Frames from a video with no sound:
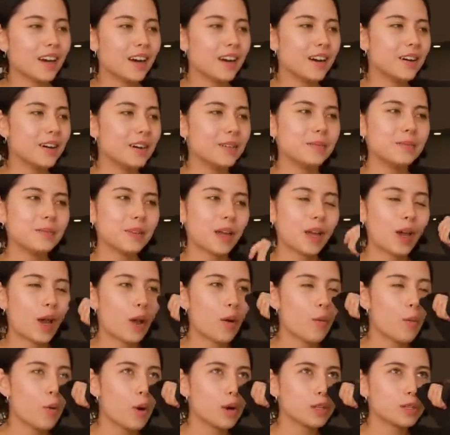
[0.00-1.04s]
Um, like
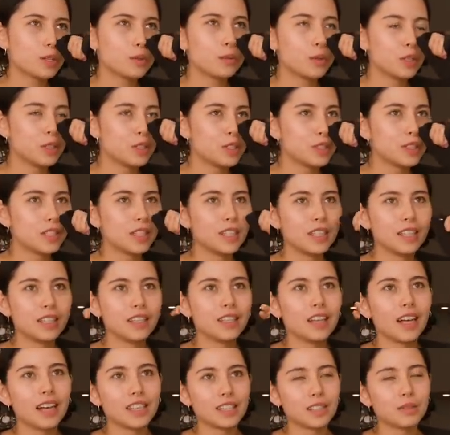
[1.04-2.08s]
I watched Bridgerton
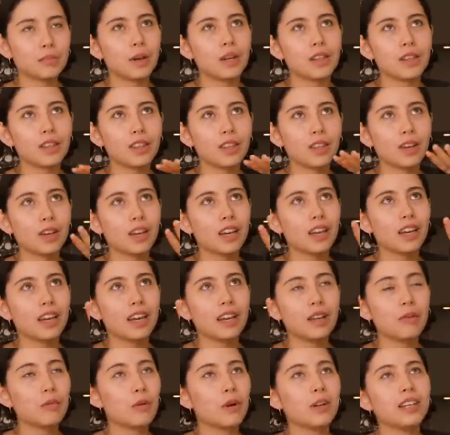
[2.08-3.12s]
last month
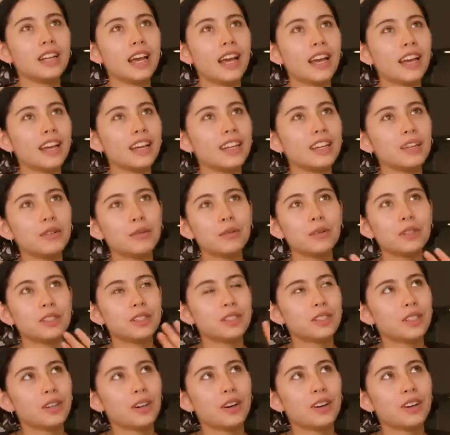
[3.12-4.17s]
in one day and it
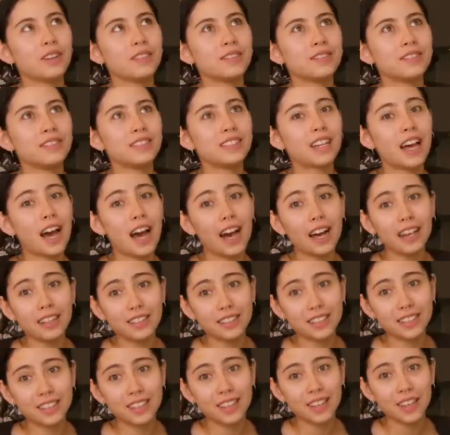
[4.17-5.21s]
was
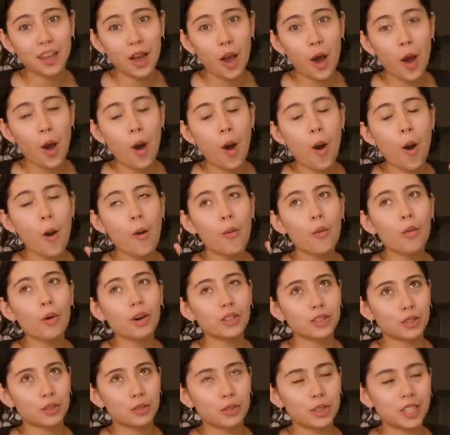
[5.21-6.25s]
that
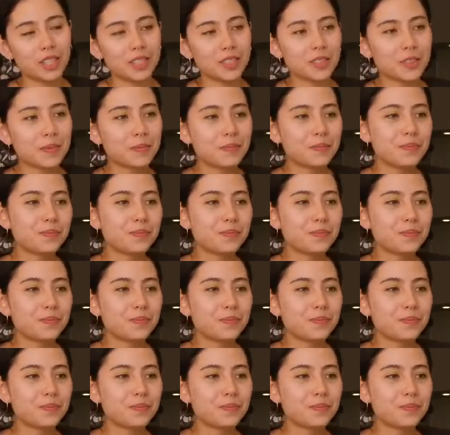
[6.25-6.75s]
was a treat